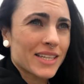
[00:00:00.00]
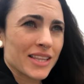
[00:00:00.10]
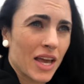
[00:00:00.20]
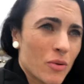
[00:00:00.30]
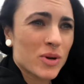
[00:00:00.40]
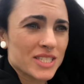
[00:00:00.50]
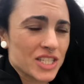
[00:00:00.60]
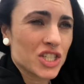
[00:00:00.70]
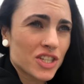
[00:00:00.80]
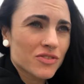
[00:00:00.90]
and like what's
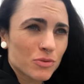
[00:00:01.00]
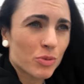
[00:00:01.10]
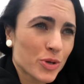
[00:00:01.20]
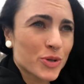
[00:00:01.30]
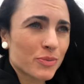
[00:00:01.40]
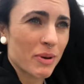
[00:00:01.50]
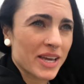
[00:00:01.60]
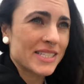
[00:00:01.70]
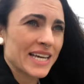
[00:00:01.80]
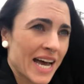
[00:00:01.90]
achievable by
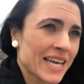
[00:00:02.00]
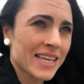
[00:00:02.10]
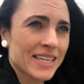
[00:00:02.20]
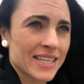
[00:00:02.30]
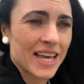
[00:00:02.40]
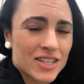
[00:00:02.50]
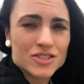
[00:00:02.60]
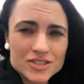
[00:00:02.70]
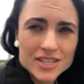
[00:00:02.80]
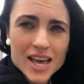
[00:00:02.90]
diet and
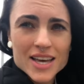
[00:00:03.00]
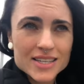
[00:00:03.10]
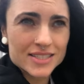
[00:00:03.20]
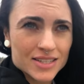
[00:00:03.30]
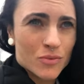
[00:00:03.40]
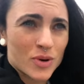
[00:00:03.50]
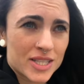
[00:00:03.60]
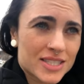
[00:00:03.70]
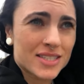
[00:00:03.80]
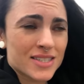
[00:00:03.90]
exercise and
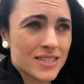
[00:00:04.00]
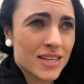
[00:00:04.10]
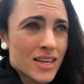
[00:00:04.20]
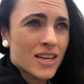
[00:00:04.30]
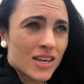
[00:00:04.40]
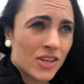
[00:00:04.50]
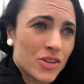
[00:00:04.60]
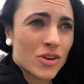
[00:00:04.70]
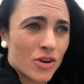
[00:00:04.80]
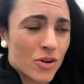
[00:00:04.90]
what's, you
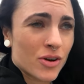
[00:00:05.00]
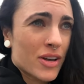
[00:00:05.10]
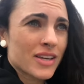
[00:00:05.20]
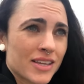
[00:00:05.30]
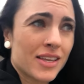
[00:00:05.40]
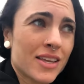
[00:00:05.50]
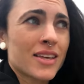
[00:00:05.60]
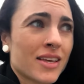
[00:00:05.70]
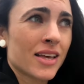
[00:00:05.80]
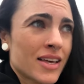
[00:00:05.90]
know,
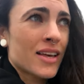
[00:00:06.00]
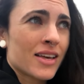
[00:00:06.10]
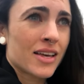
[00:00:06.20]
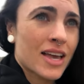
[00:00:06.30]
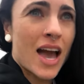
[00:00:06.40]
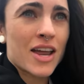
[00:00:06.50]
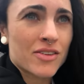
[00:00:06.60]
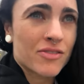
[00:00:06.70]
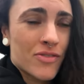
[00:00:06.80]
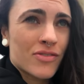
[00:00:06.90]
kind
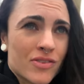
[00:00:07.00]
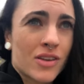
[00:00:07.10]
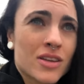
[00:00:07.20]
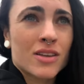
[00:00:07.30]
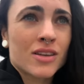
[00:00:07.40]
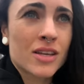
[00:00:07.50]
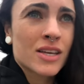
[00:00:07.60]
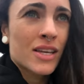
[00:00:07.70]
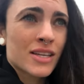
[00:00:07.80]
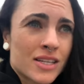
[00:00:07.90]
of
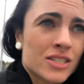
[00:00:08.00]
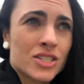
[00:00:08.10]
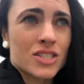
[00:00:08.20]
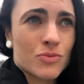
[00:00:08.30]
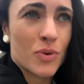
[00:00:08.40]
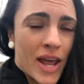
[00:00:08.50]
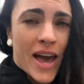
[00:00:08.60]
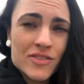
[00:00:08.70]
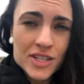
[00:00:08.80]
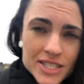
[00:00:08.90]
just what I
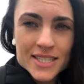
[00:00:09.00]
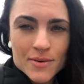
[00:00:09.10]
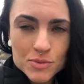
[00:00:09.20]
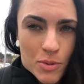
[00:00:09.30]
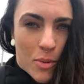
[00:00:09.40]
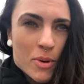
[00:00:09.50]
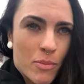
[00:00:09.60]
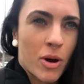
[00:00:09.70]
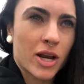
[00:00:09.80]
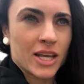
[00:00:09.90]
have to accept about my
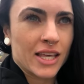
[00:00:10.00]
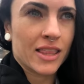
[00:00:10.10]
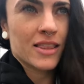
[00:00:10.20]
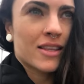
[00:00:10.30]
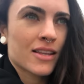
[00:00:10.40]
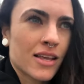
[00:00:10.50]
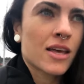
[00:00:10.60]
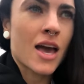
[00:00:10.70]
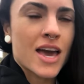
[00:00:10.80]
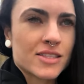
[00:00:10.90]
body, and
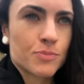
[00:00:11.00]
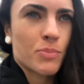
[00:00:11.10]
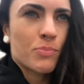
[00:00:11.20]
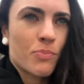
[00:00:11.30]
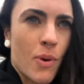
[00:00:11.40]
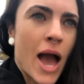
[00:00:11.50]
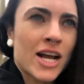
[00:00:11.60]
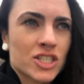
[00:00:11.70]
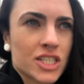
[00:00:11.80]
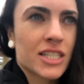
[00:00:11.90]
it's
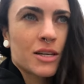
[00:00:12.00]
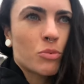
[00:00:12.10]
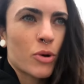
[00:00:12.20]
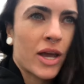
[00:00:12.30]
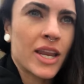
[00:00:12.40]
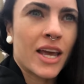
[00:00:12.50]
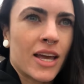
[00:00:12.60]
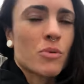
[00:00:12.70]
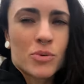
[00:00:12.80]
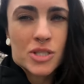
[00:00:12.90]
actually liberating.
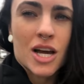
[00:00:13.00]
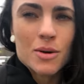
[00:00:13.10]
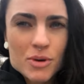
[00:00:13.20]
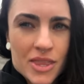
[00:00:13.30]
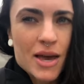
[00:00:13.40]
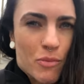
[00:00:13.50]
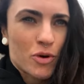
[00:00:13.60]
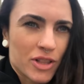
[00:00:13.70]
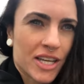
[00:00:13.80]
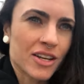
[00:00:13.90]
But we'll talk about that
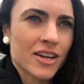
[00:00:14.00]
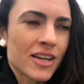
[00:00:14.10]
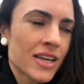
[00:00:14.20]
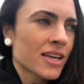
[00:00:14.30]
more later.